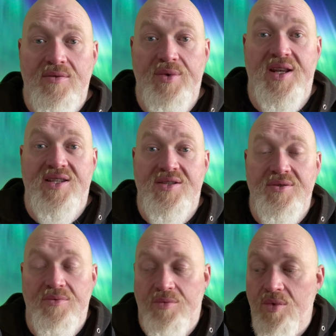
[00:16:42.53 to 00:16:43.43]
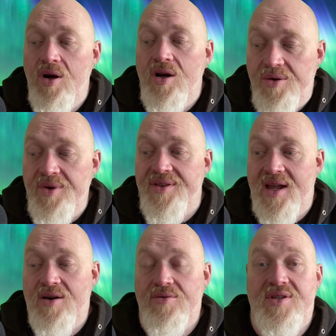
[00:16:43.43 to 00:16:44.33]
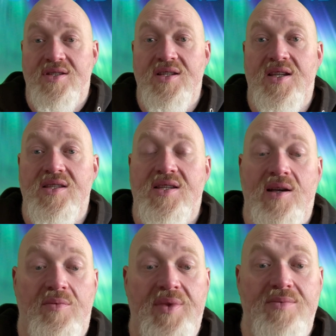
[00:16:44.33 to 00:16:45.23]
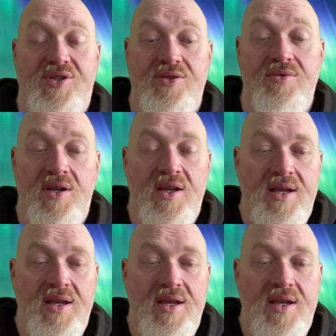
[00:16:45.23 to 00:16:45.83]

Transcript: We need to work with our autistic kids to help them to